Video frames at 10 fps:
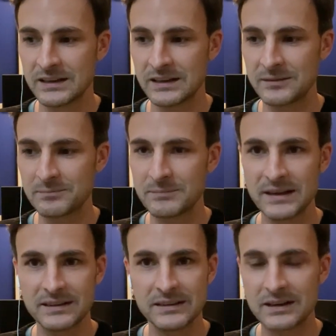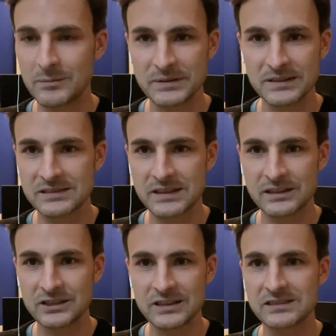And many companies
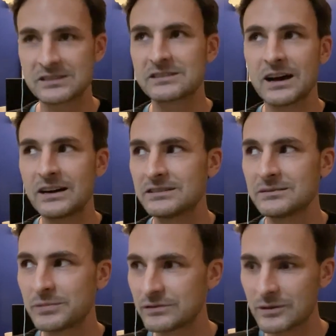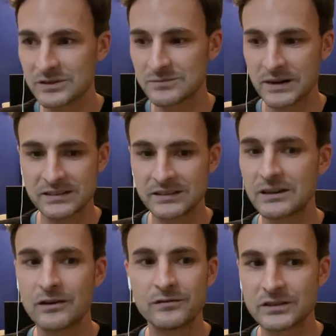that just started performance marketing
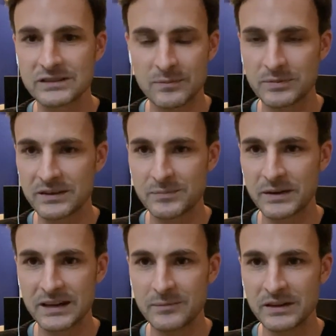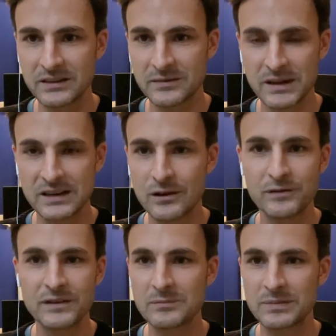now, for example, in the pandemic, many
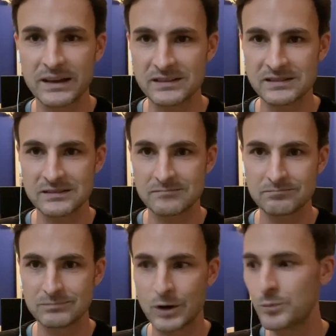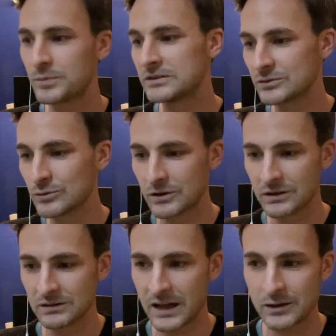offline players opened a
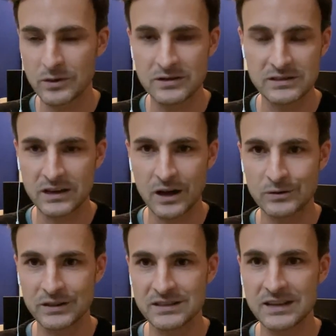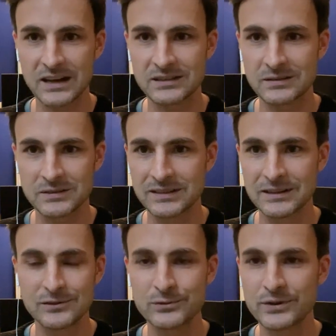Google AdWords account and started
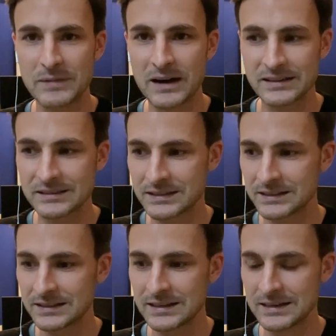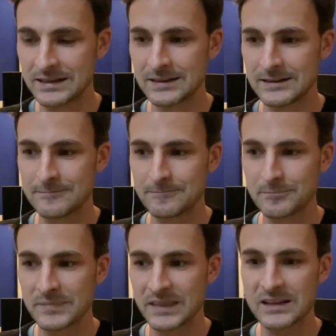doing marketing.
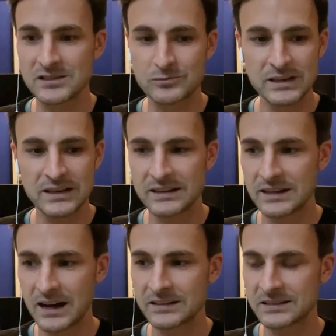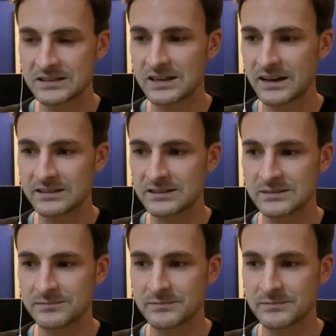It's really an art and science.